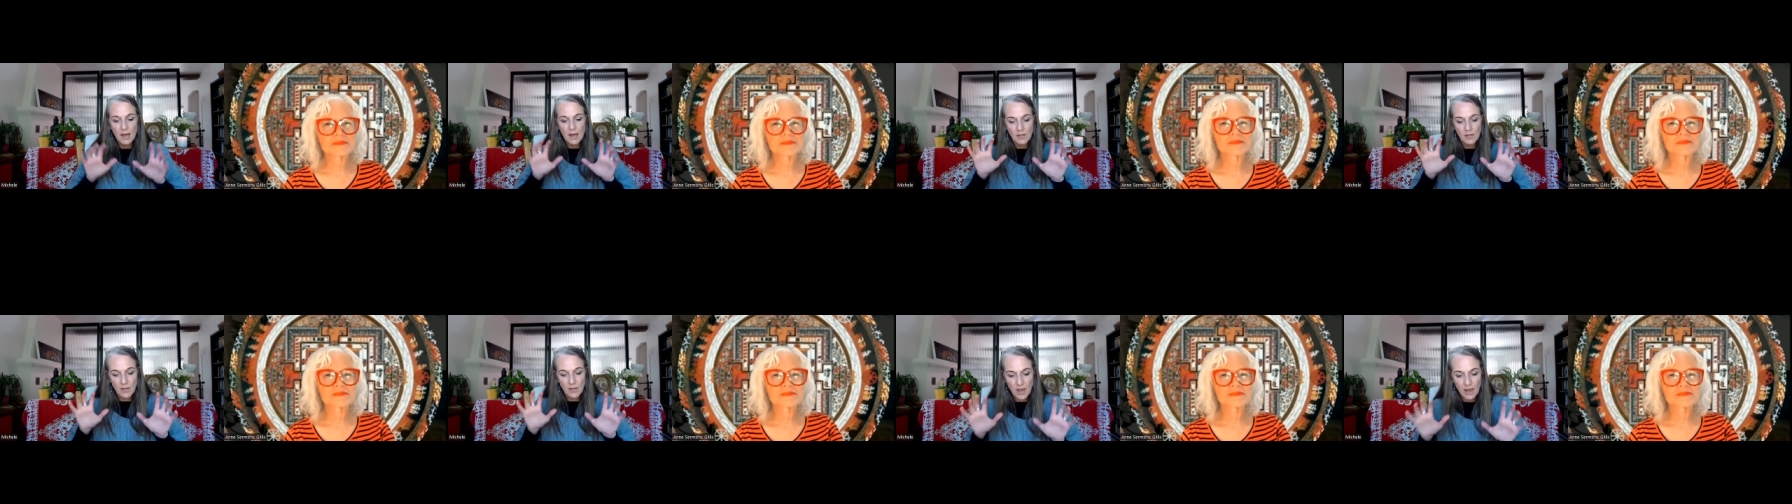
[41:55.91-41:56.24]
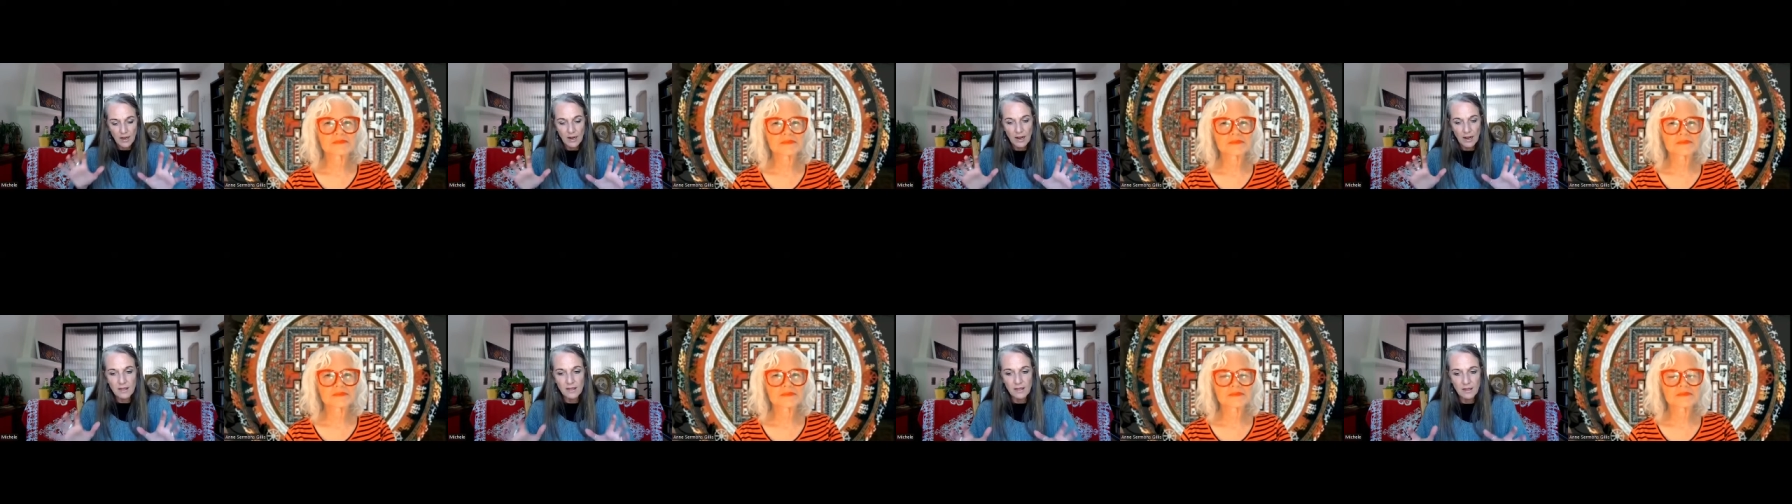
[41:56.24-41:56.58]
then
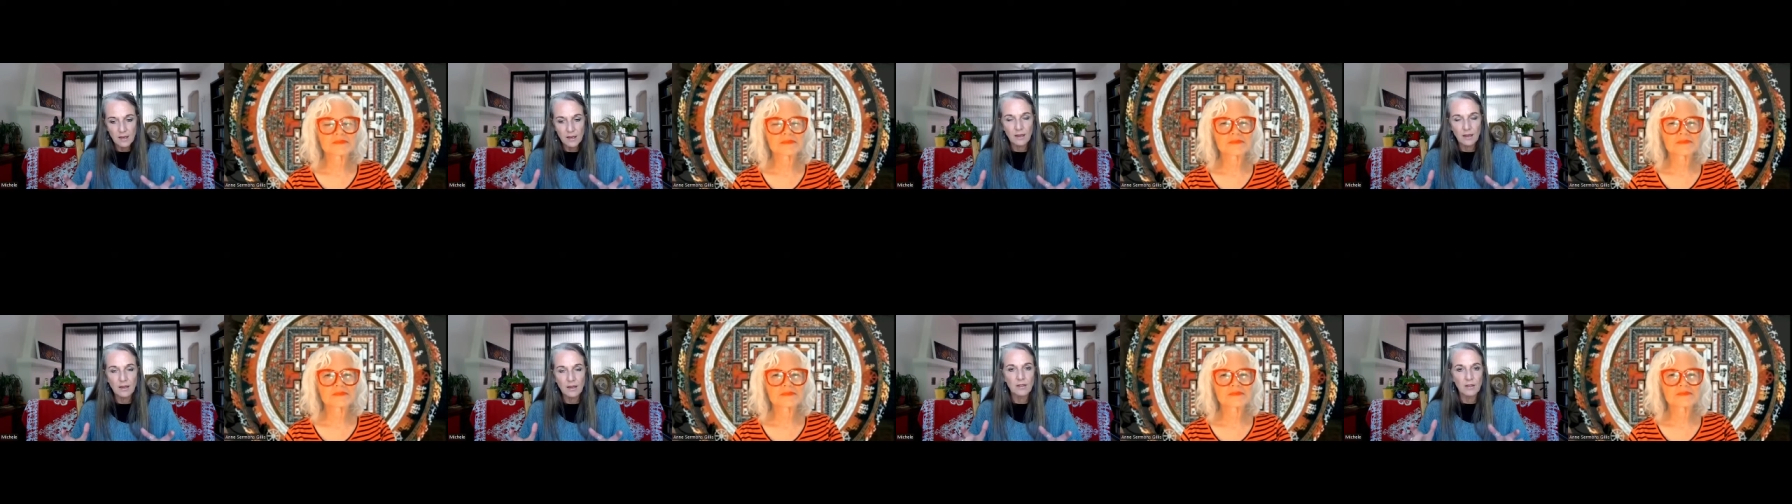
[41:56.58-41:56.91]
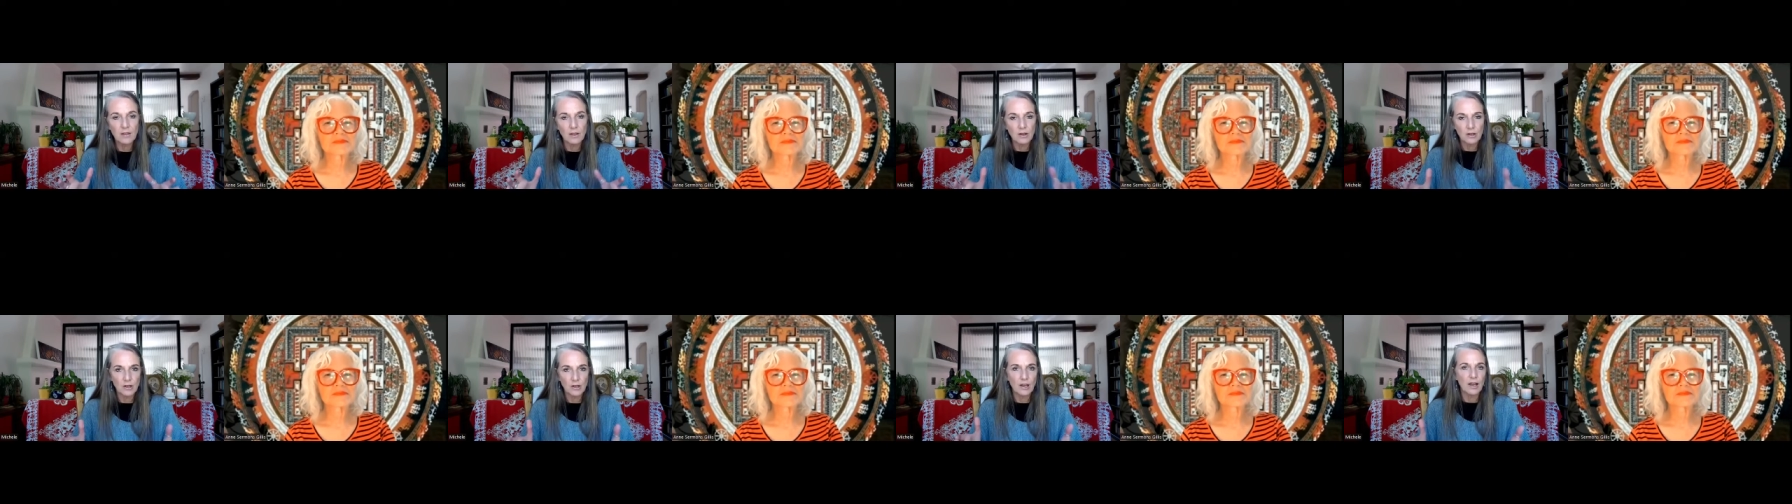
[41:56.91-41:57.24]
I think
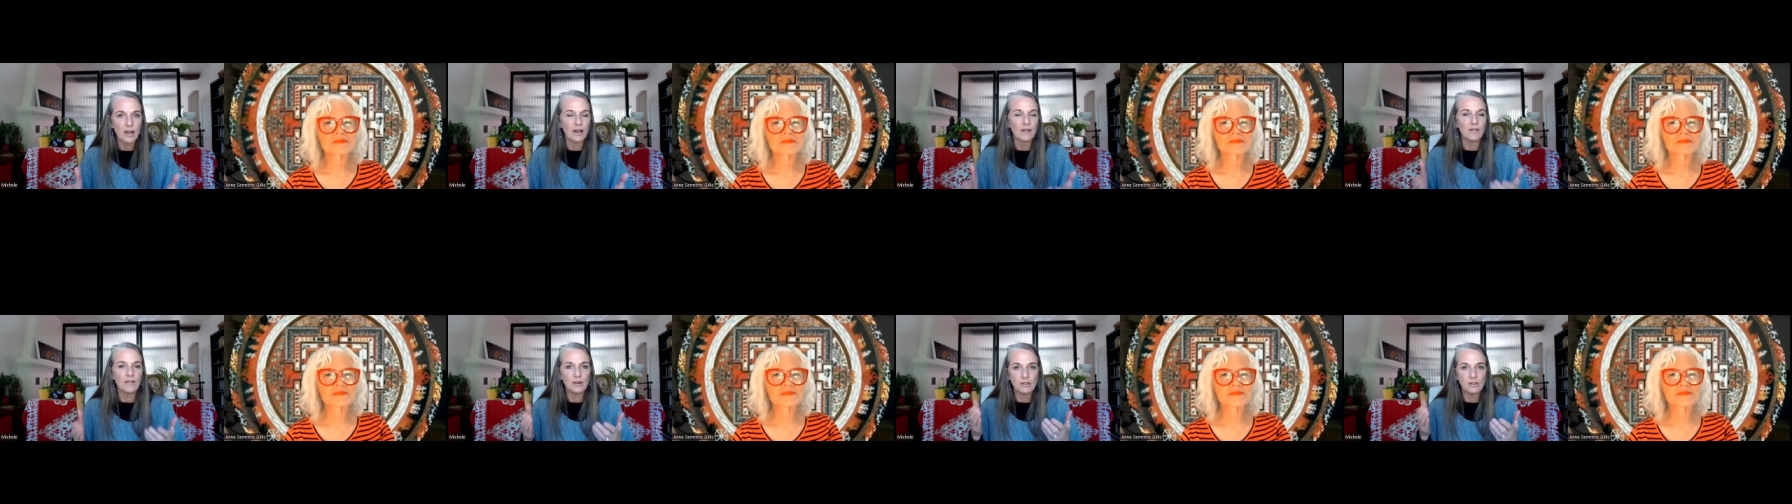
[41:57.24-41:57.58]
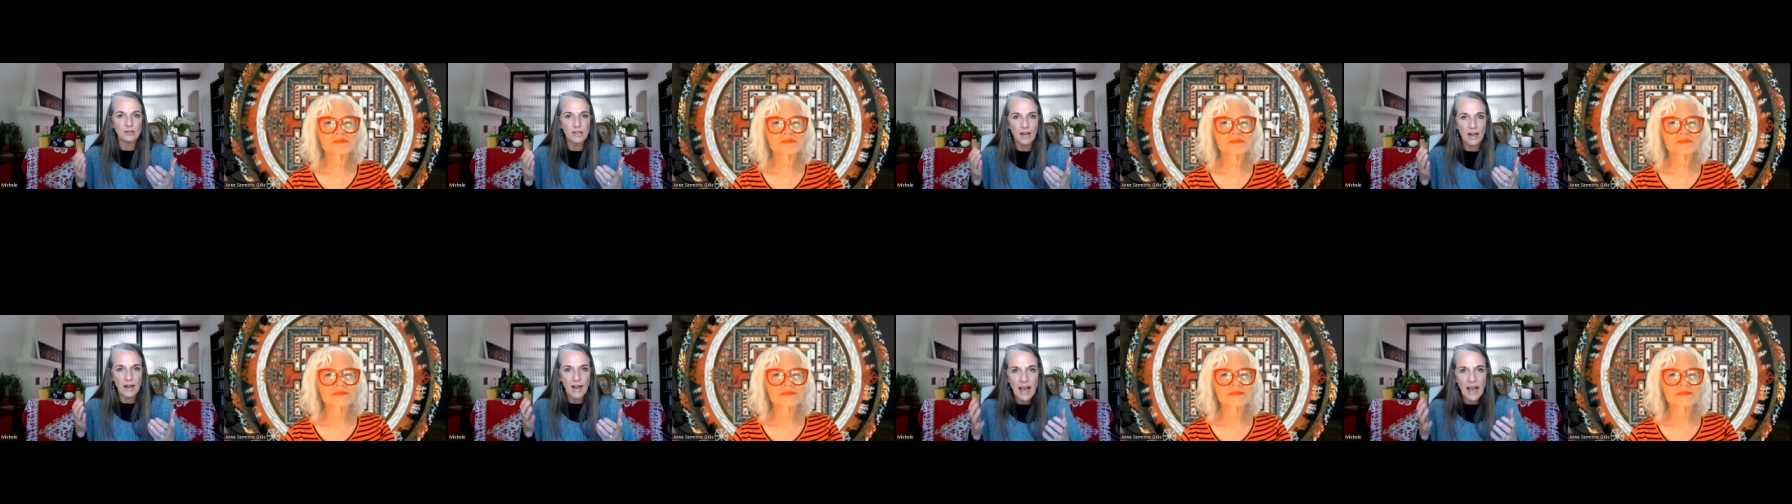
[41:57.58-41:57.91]
there's
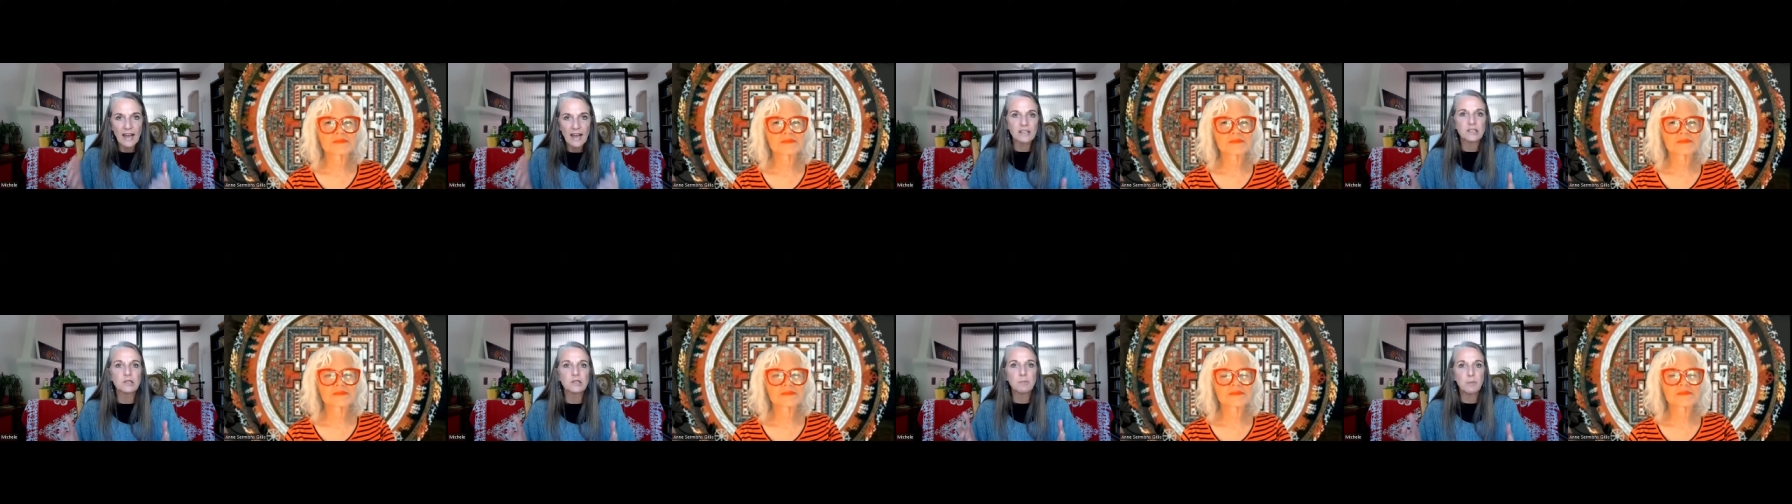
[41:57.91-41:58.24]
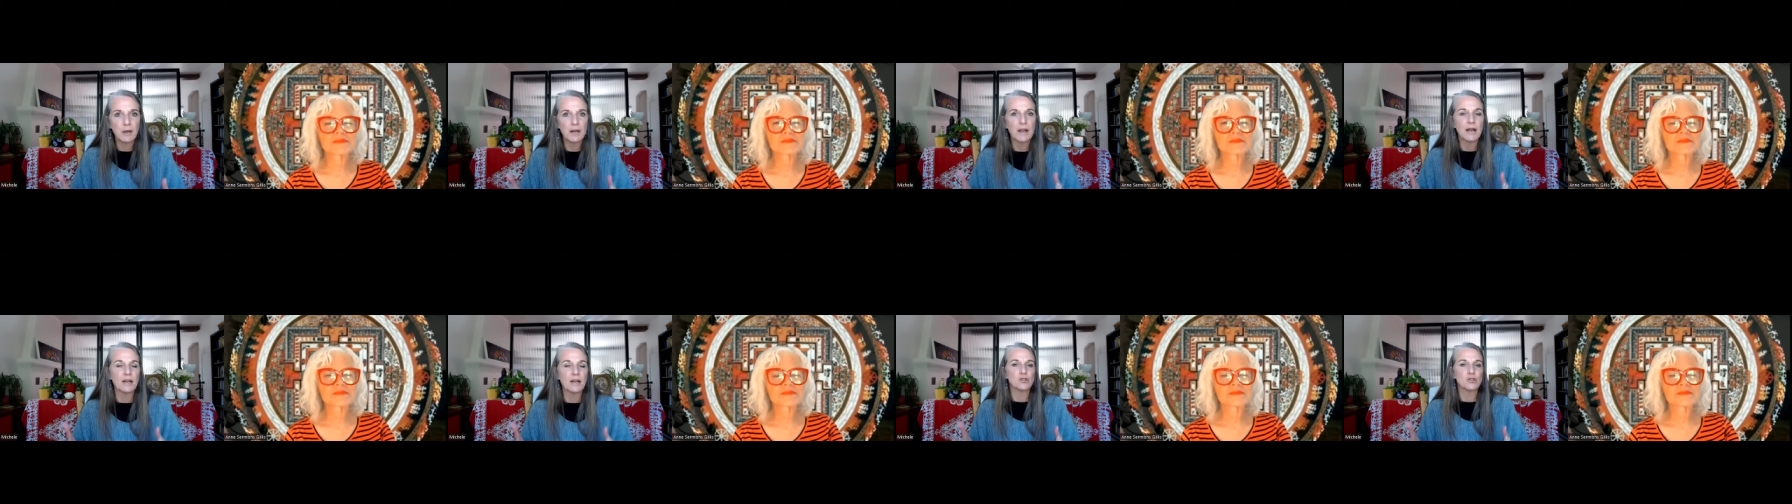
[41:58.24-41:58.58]
that
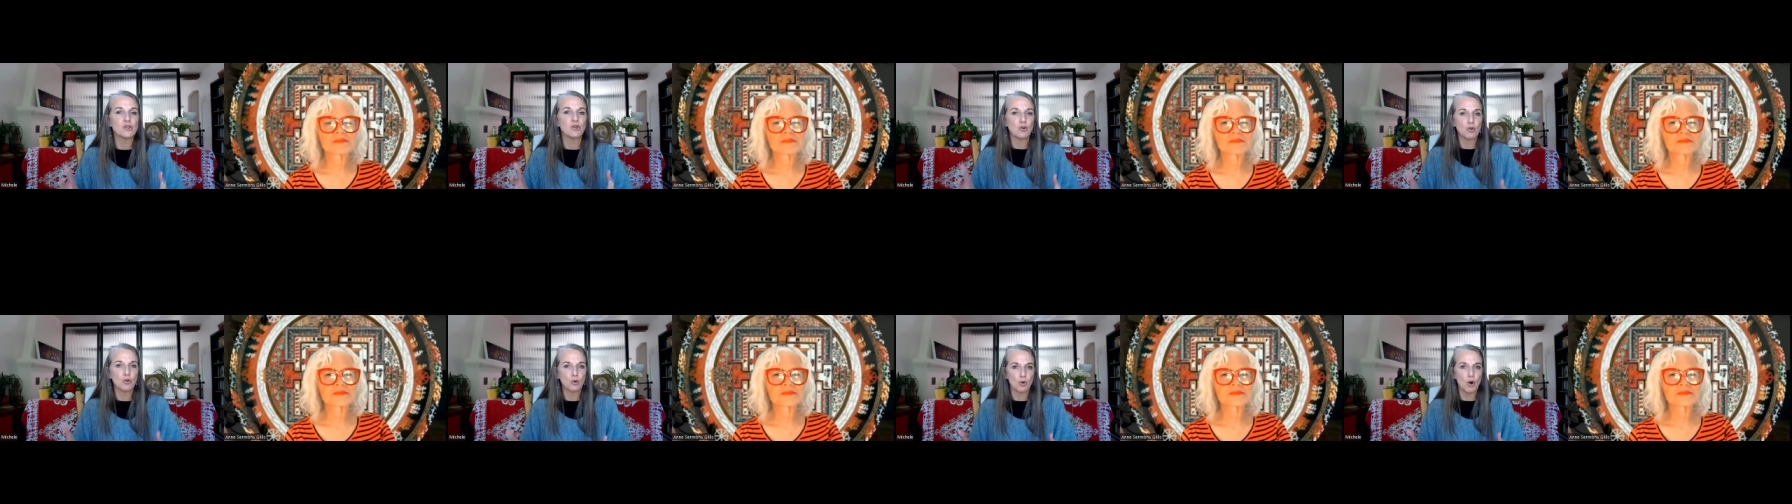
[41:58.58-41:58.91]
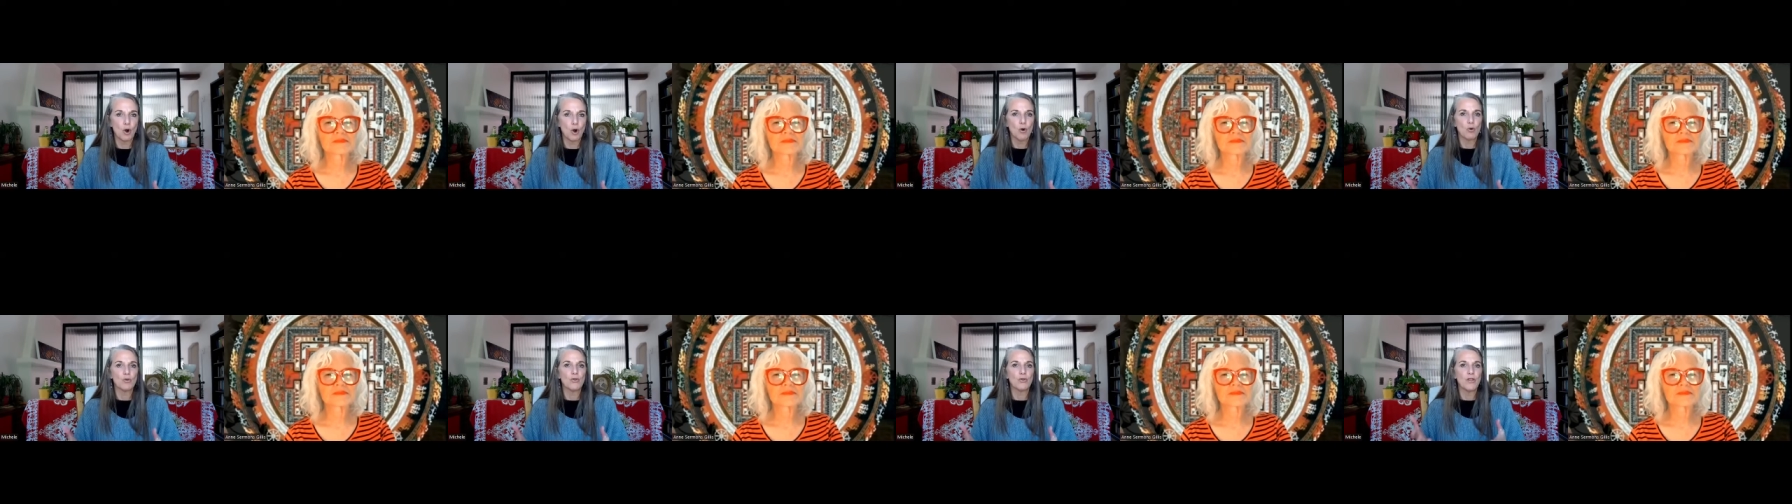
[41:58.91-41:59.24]
exponential
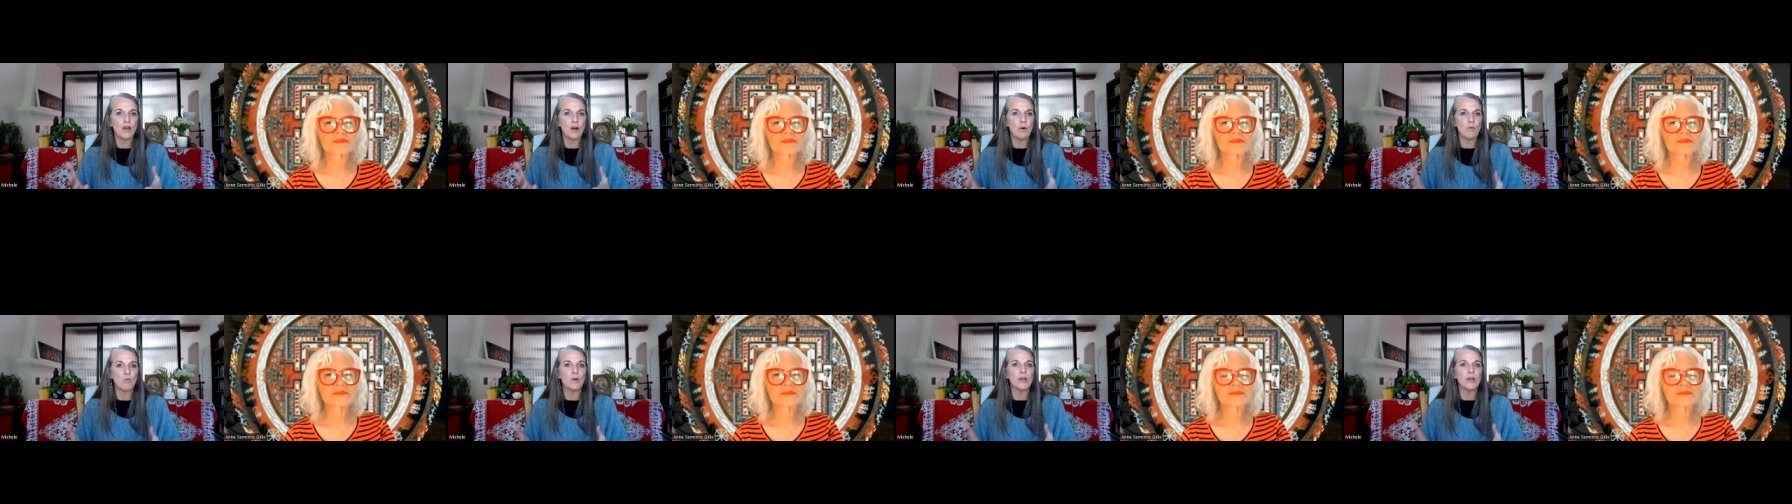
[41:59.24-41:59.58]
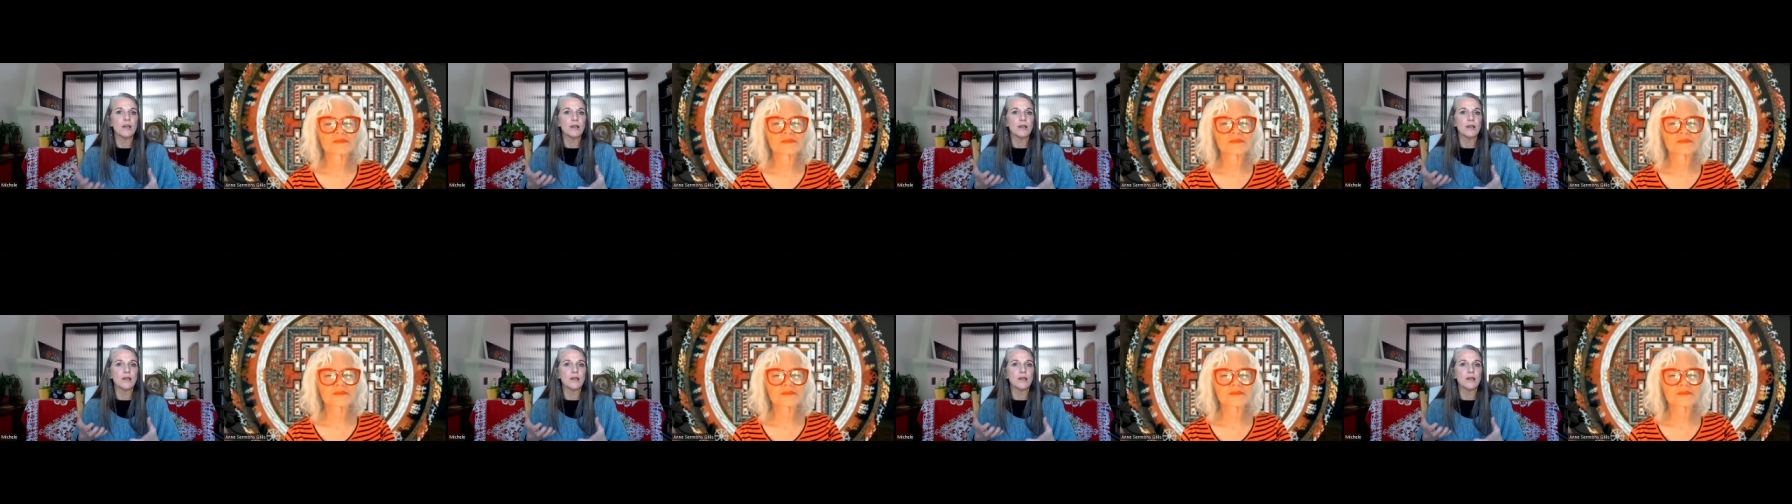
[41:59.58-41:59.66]
growth that we